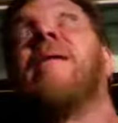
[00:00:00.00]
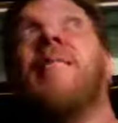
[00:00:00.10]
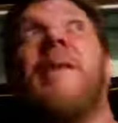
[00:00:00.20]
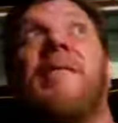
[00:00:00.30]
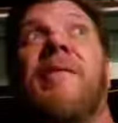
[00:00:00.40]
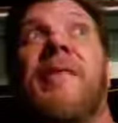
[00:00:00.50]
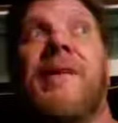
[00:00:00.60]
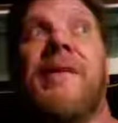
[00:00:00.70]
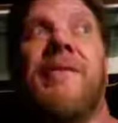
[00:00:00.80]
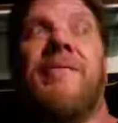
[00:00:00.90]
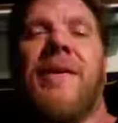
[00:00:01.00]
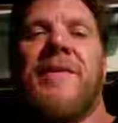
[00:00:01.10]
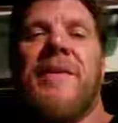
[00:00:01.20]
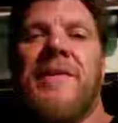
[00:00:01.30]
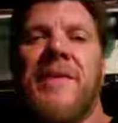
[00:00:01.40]
Everything that affects
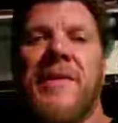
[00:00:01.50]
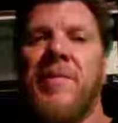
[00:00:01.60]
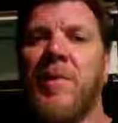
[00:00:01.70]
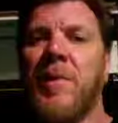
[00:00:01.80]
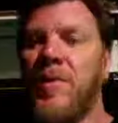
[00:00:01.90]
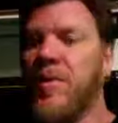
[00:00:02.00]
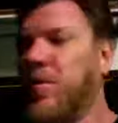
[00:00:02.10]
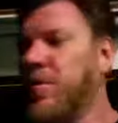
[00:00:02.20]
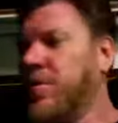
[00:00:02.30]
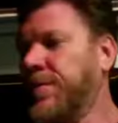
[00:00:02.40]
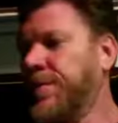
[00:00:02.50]
us is political